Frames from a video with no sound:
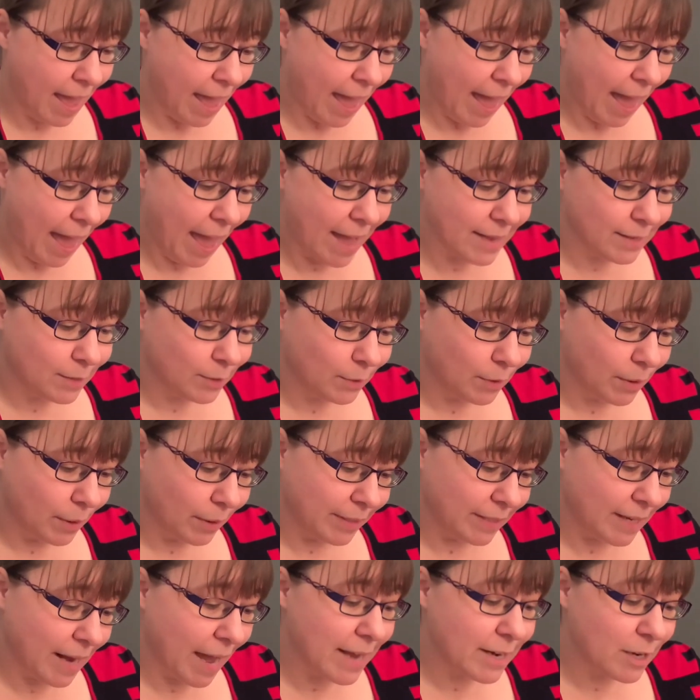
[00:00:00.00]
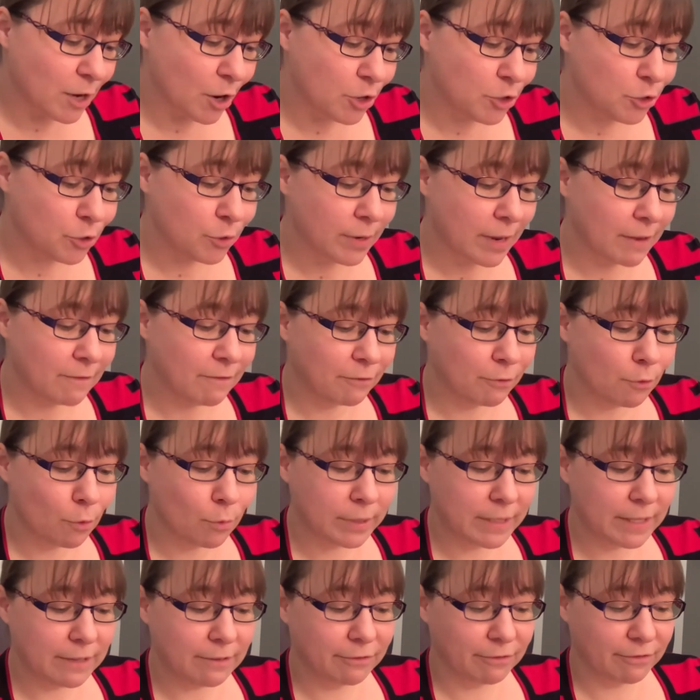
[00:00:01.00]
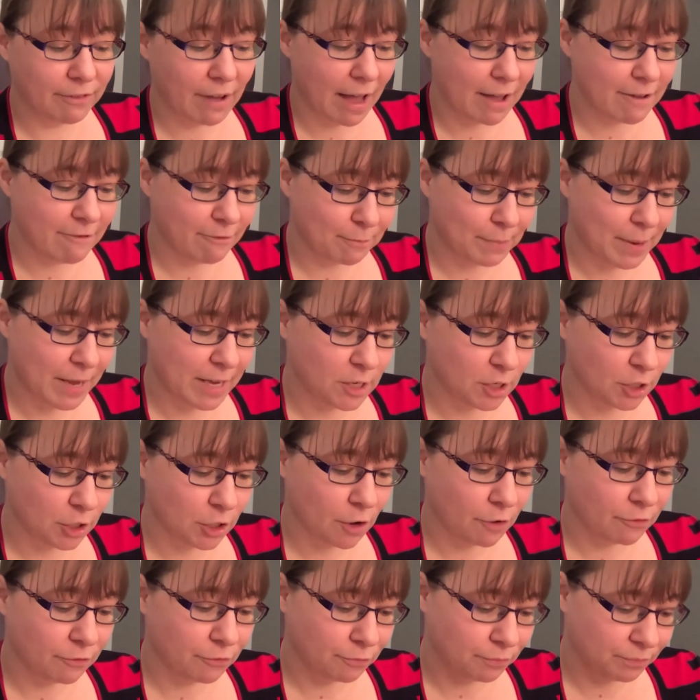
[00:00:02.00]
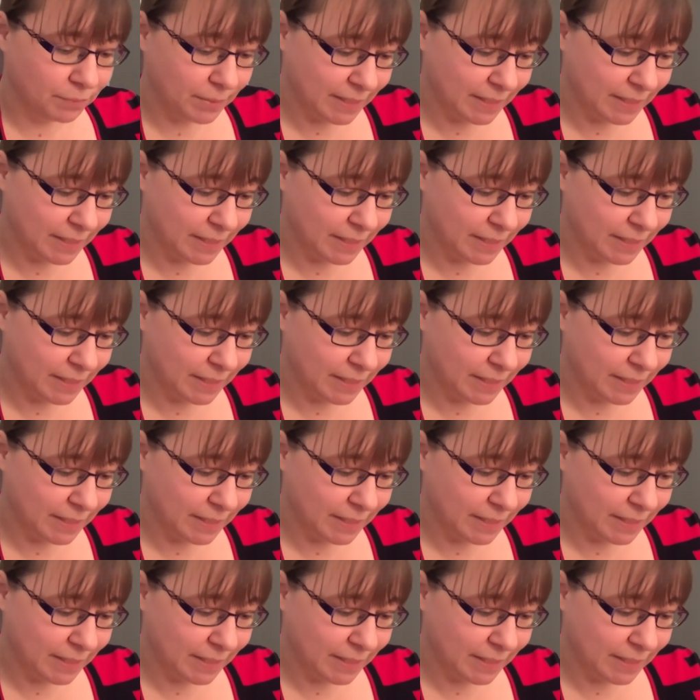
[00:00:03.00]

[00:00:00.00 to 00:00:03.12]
at 945 pages of